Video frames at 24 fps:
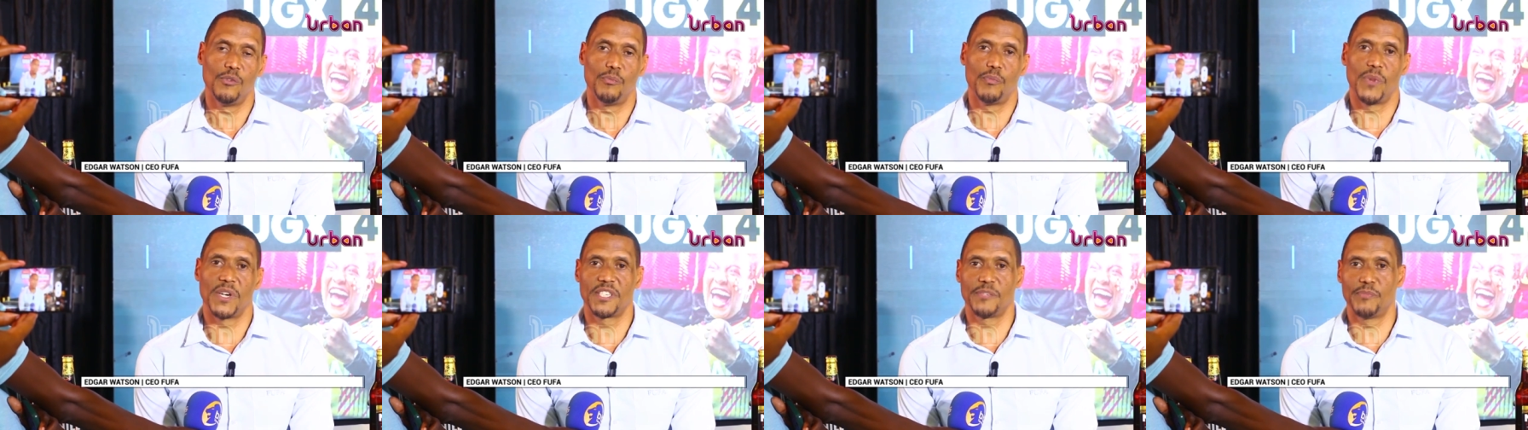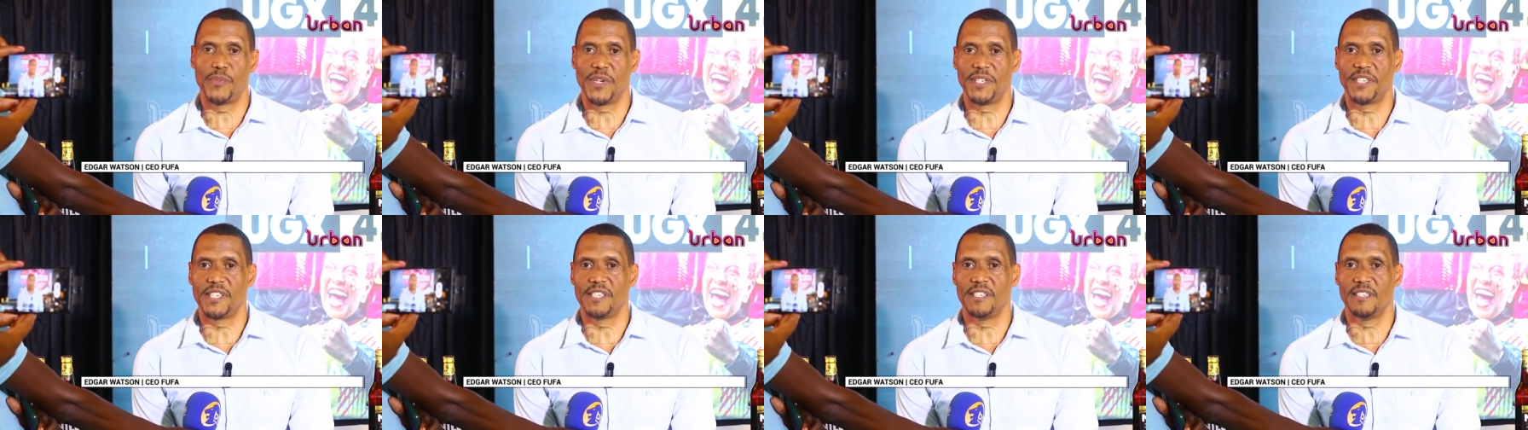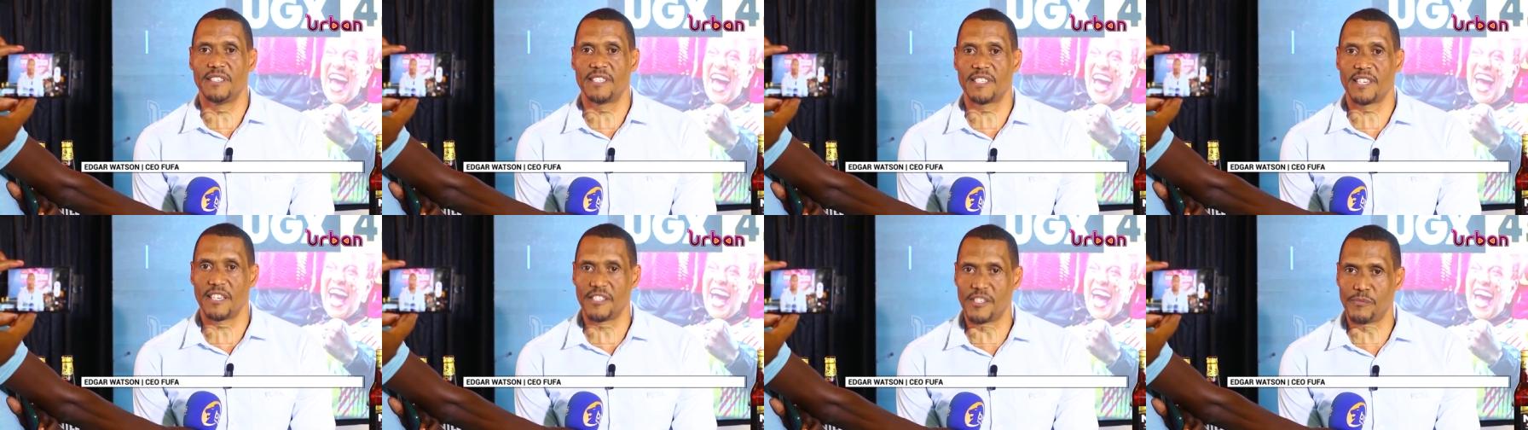participate
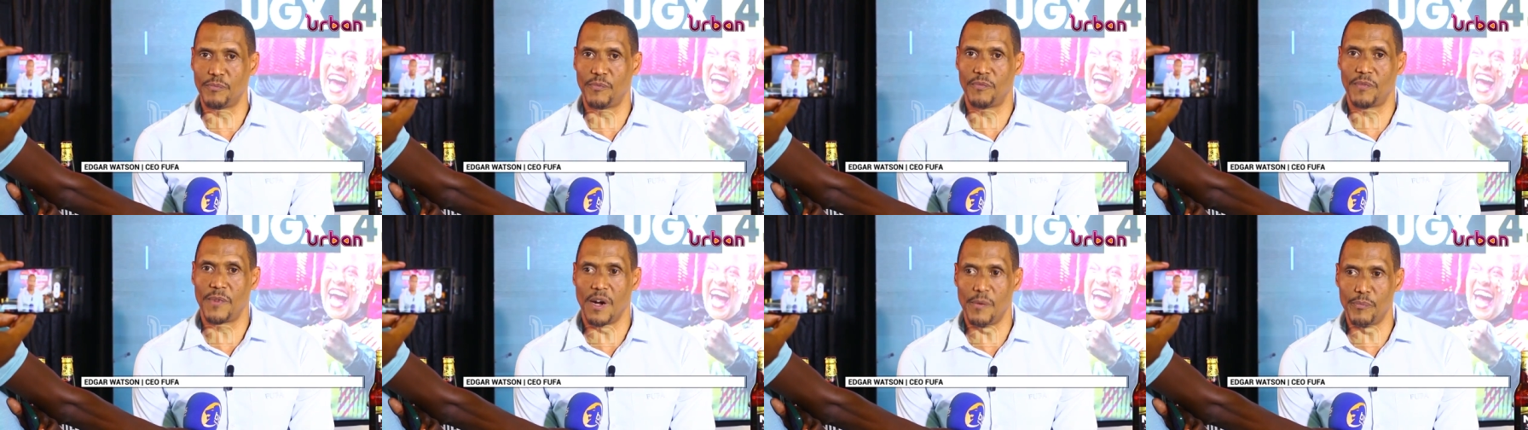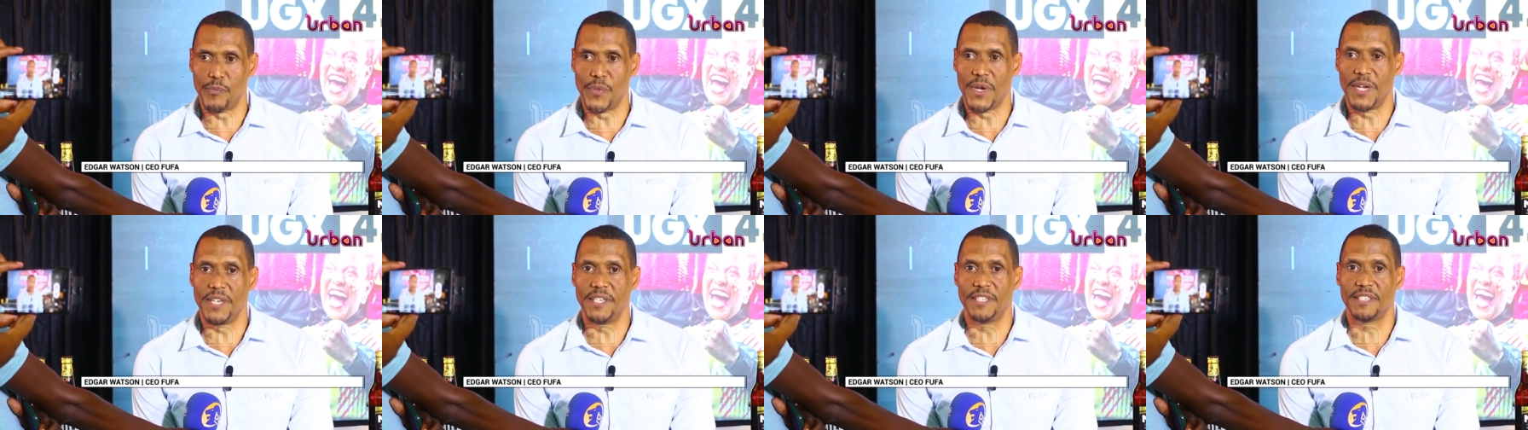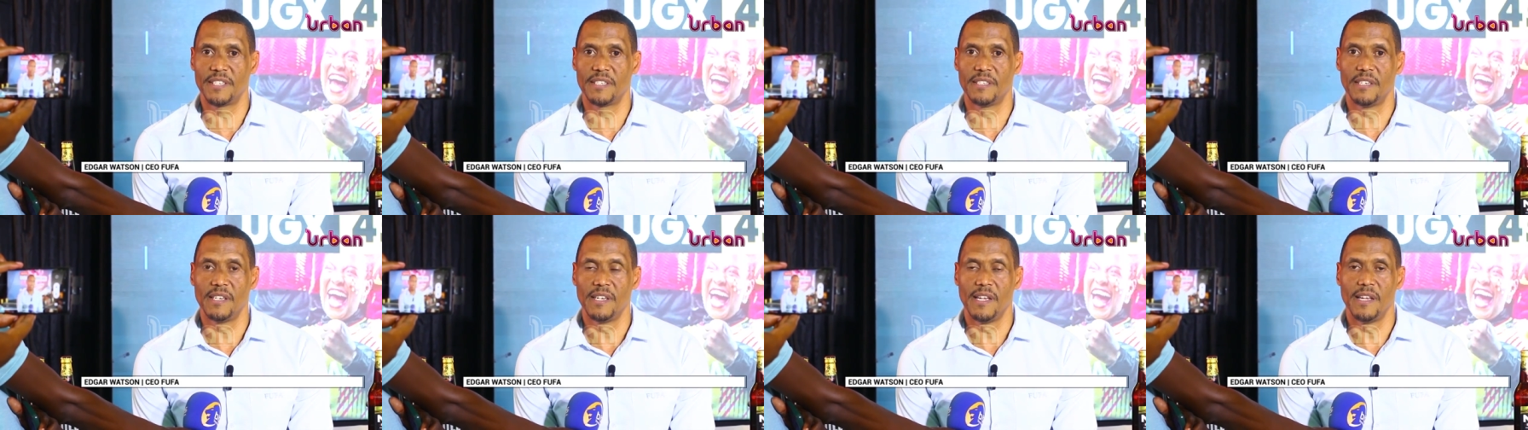in such
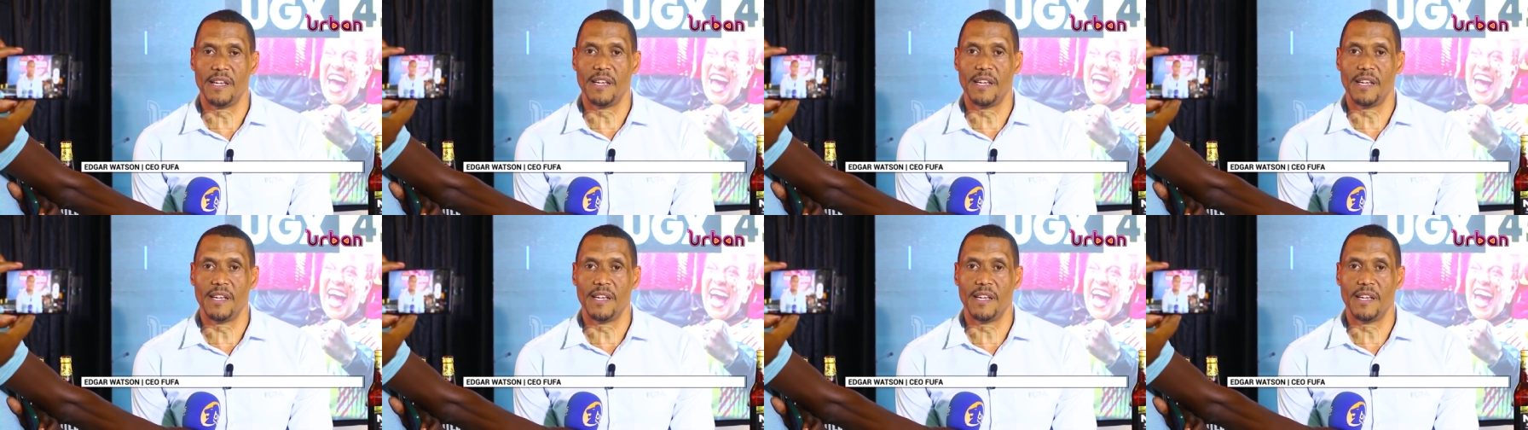campaigns,